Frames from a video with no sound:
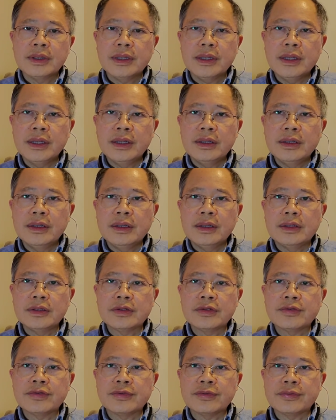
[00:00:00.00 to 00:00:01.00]
in
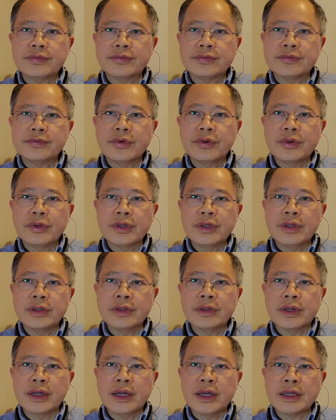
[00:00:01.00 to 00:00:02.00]
his 4
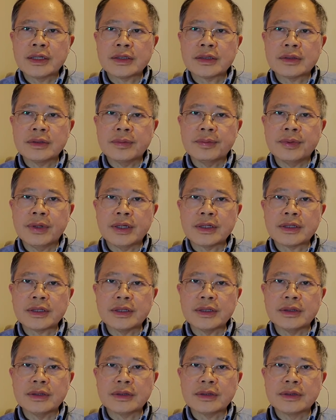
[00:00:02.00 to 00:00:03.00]
years as the
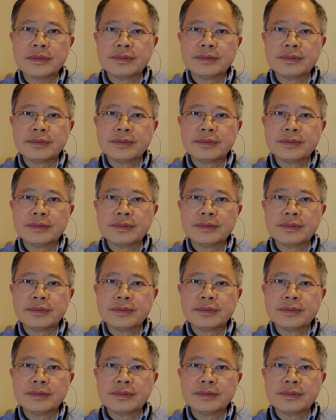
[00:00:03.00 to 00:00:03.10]
president.